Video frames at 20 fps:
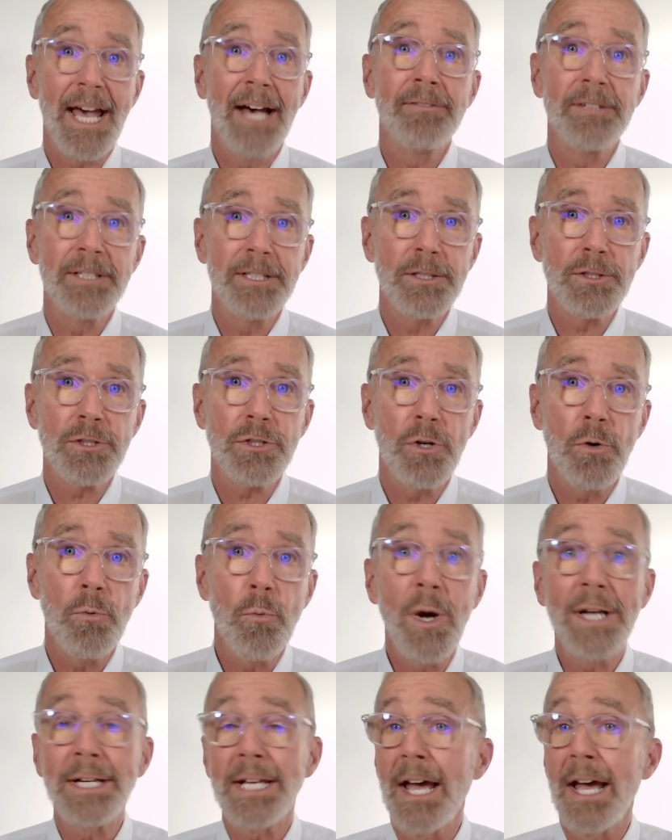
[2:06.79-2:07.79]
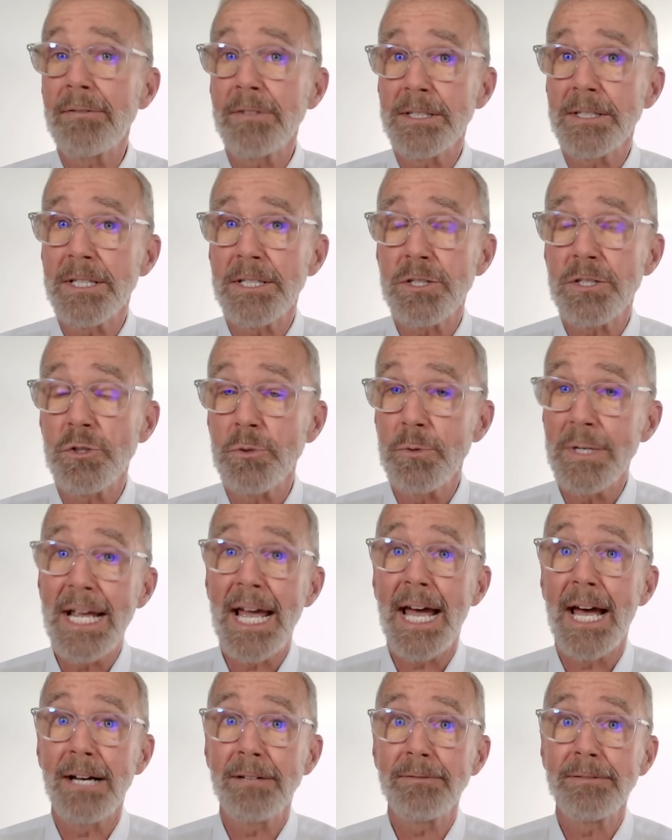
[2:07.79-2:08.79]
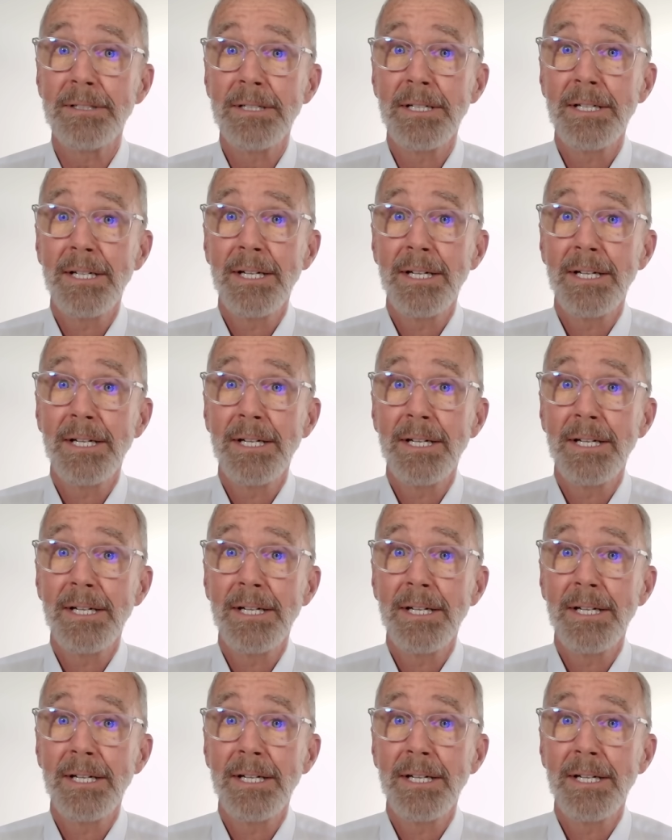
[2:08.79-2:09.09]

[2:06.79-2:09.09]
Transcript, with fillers: evidence. So, what evidence do we have?